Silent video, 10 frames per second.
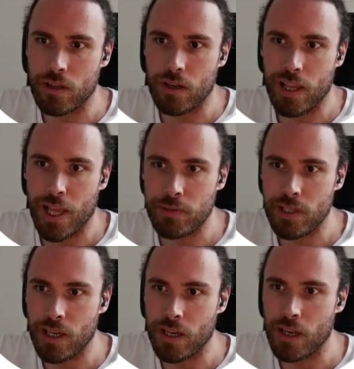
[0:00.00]

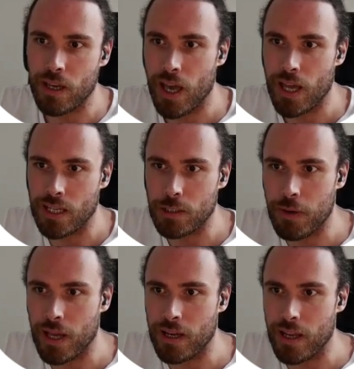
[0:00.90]
collapsing and
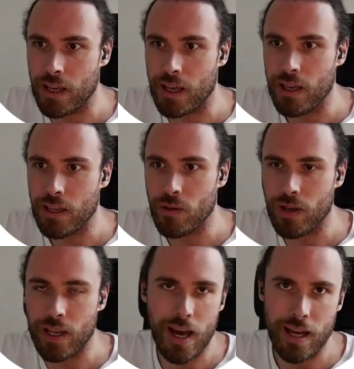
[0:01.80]
expanding, you
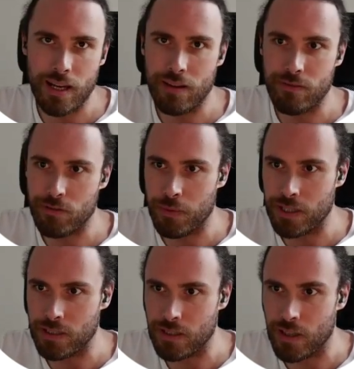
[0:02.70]
can hide
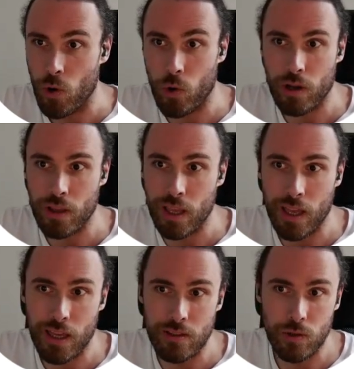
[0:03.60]
information. Or
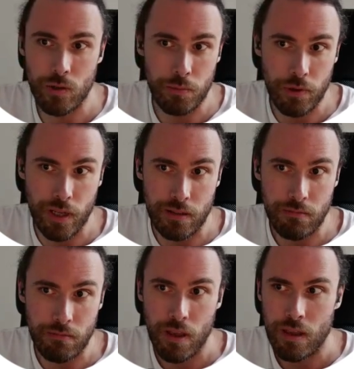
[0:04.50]
clicking into a bullet,
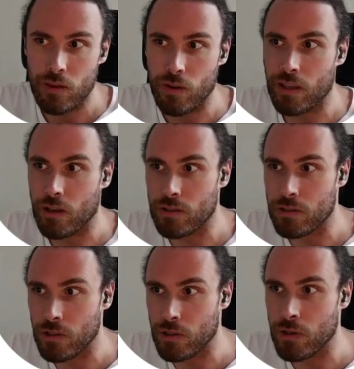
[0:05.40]
you can
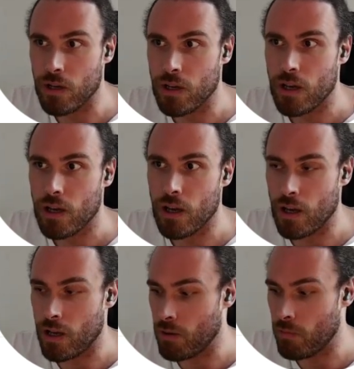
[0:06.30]
also
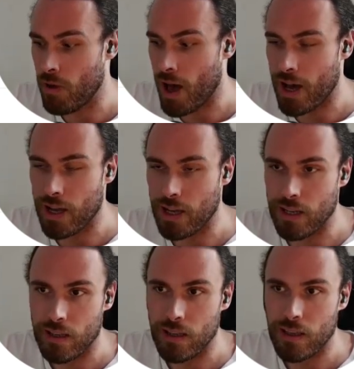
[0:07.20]
hide
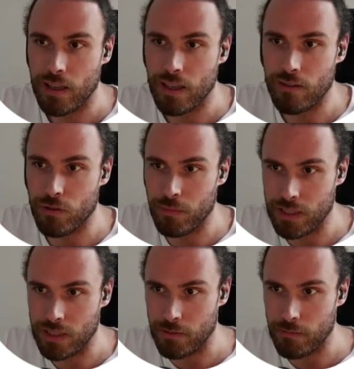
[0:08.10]

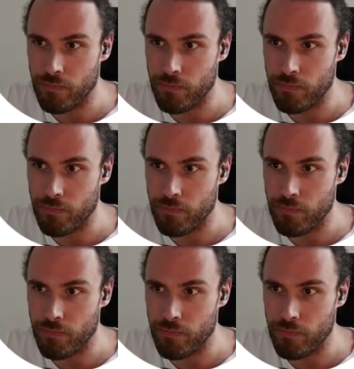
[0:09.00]
information.